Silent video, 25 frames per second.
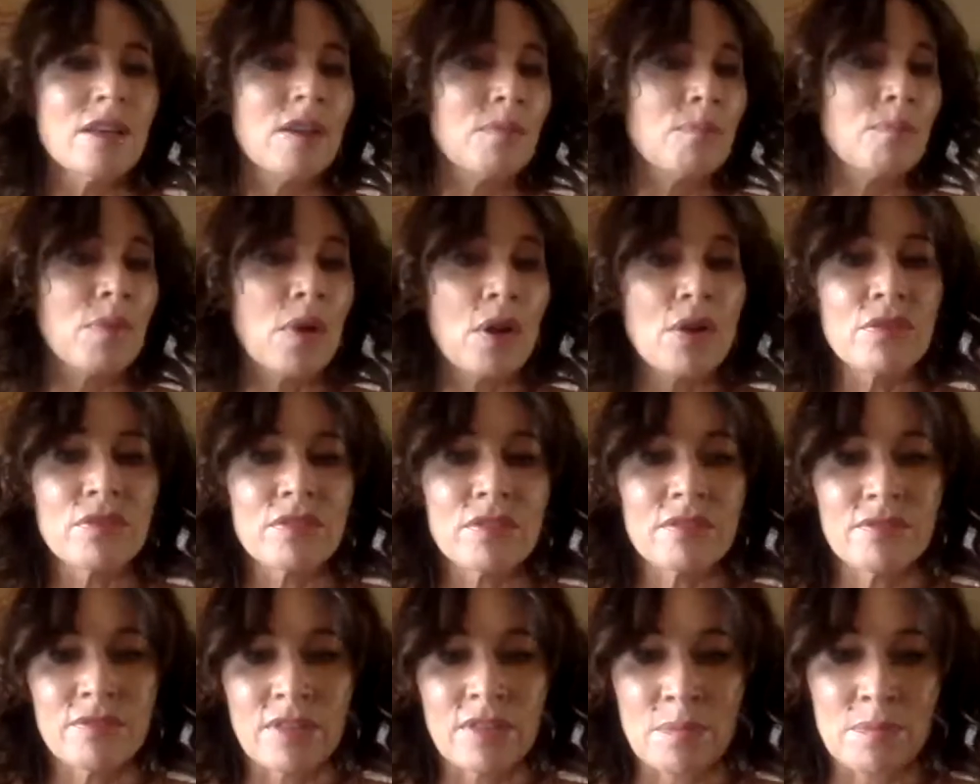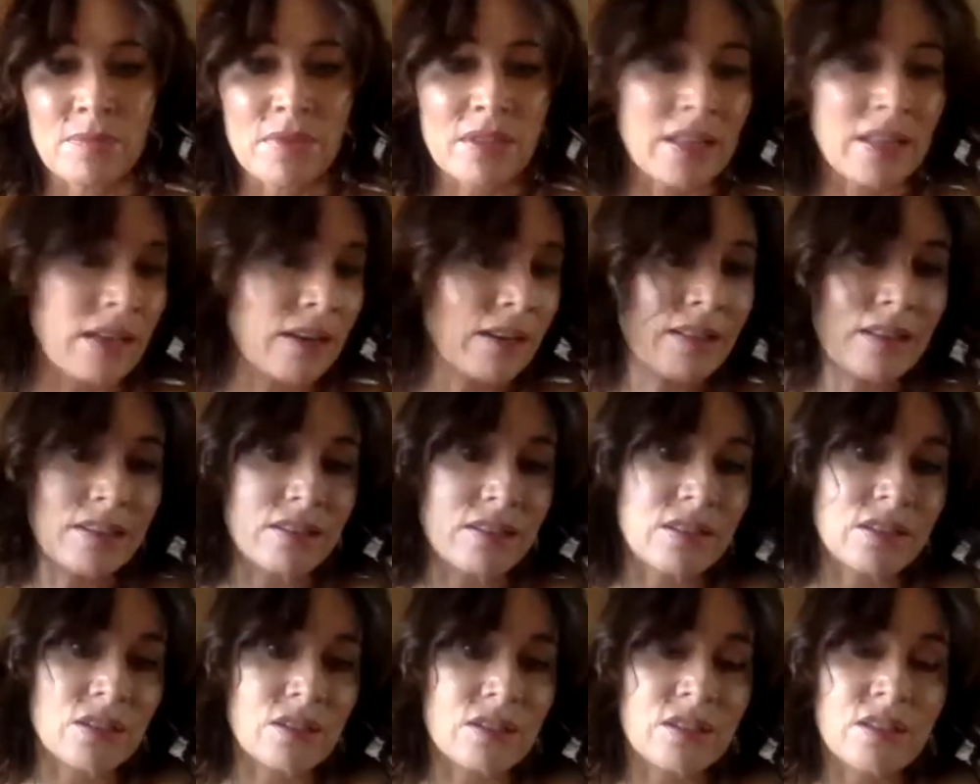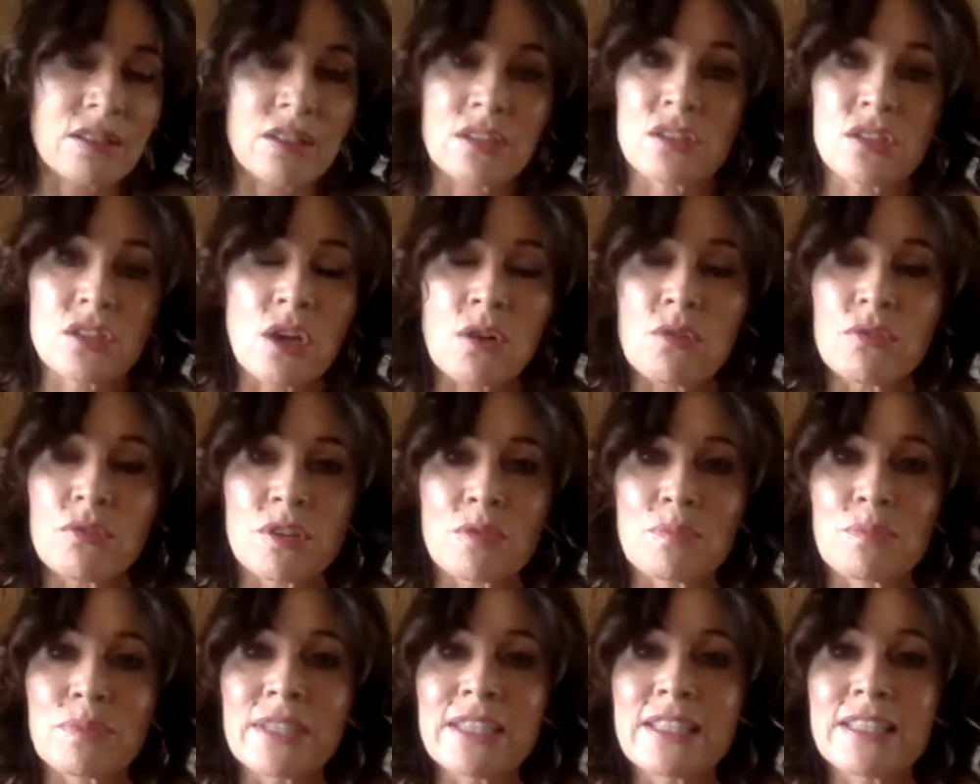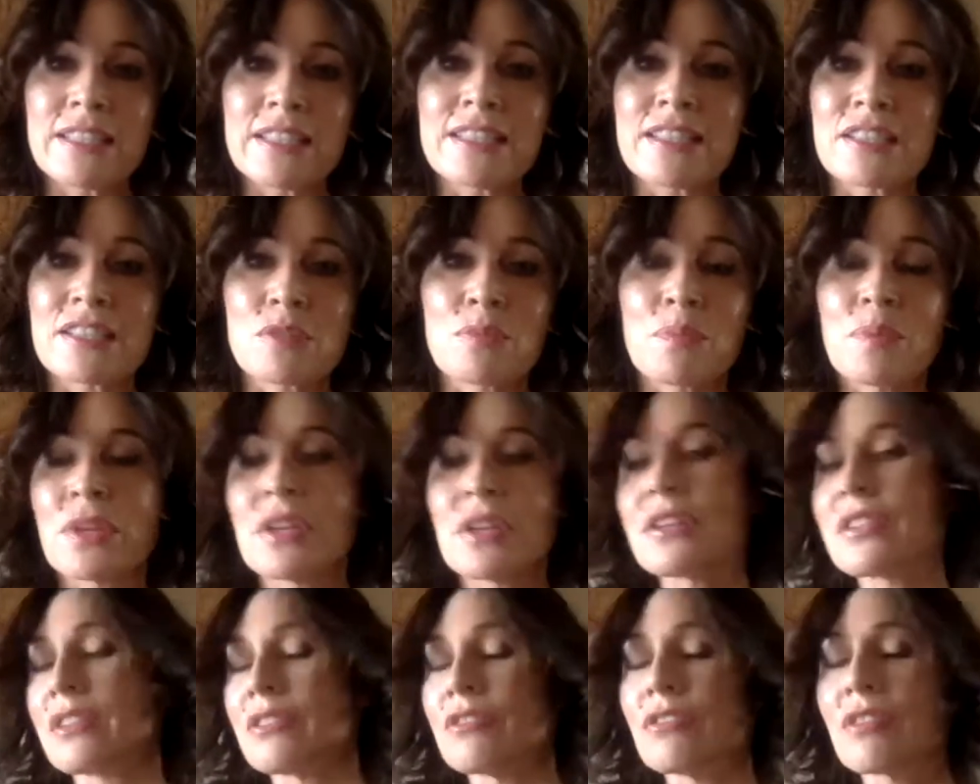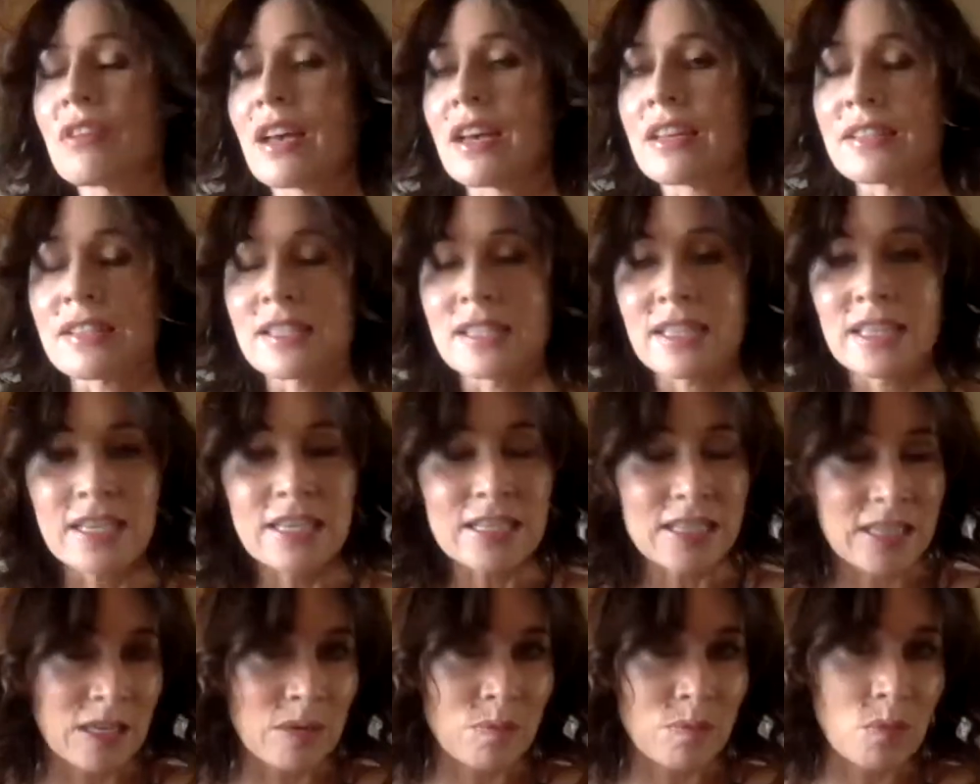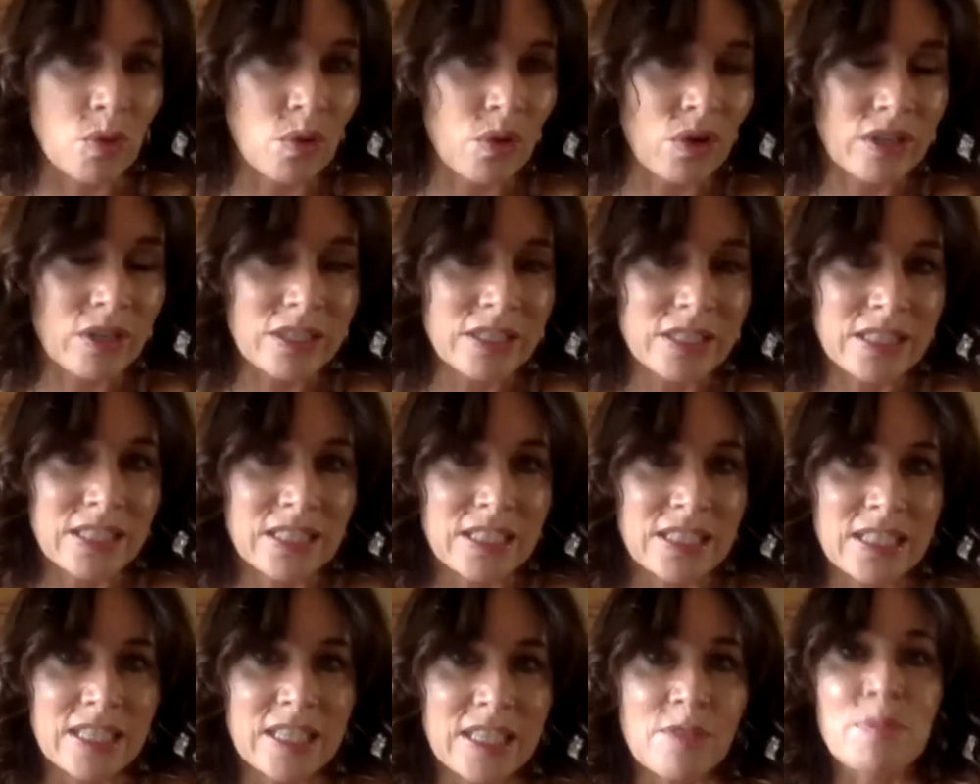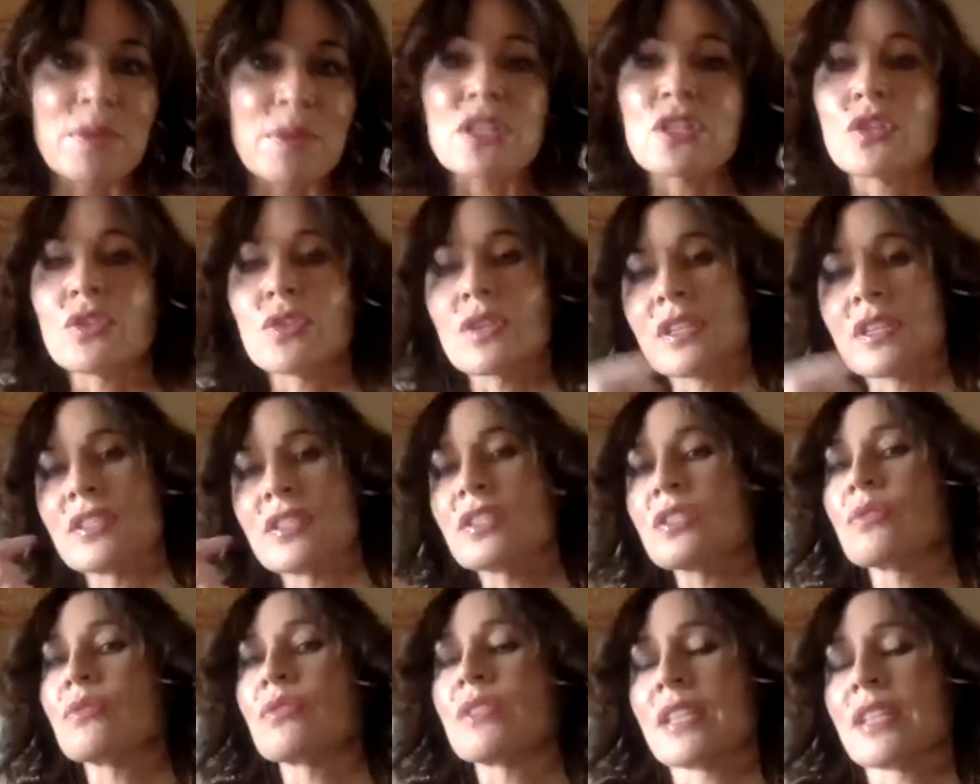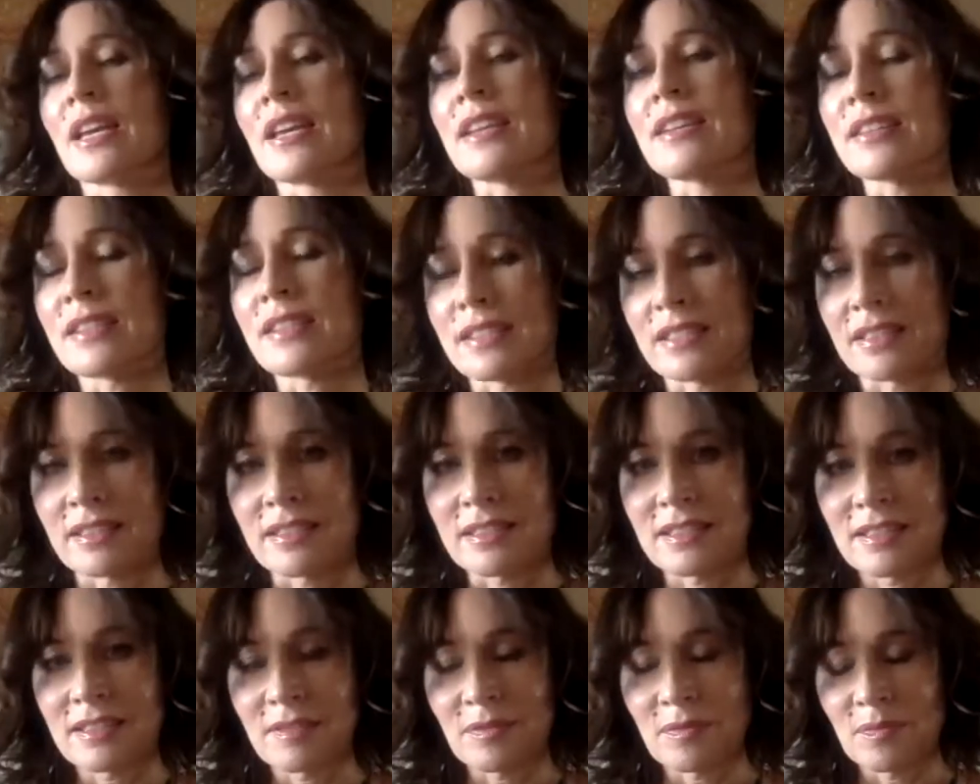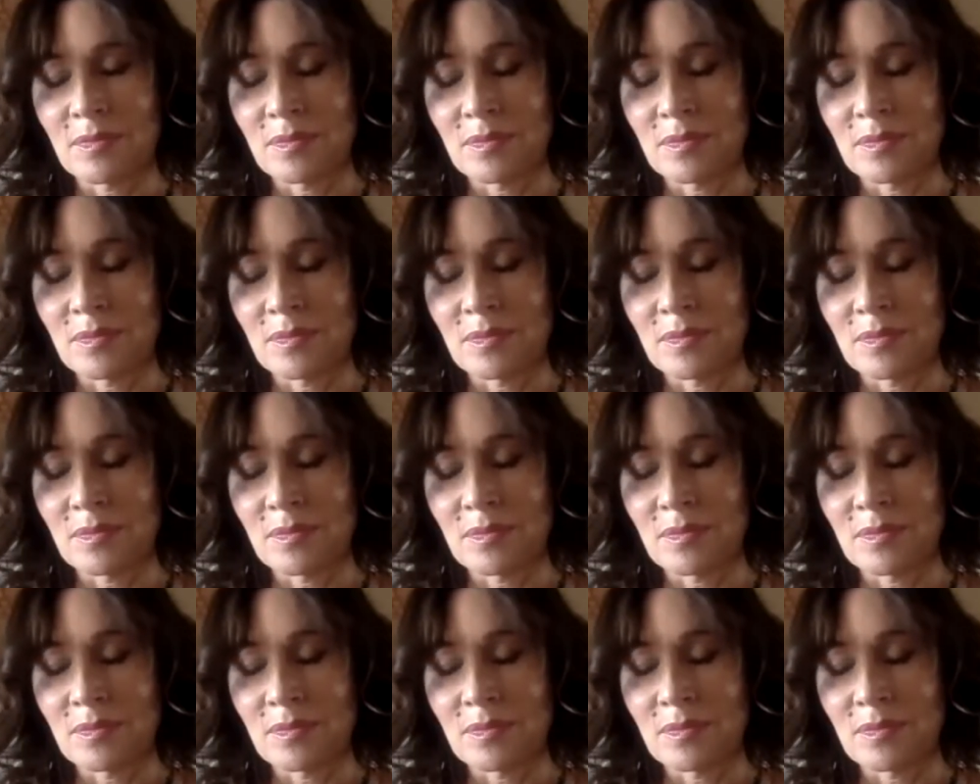Both of them, then the, the, the salt completely disappears and you can't see it anymore, but you can still taste it.